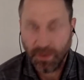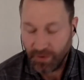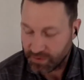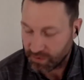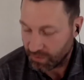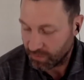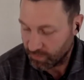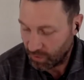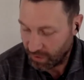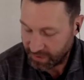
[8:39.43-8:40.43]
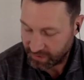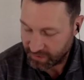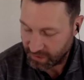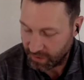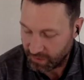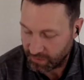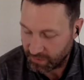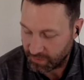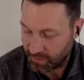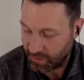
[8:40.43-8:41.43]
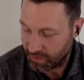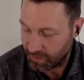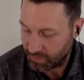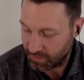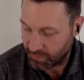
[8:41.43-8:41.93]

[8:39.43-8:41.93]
So no, that's exciting, and thank you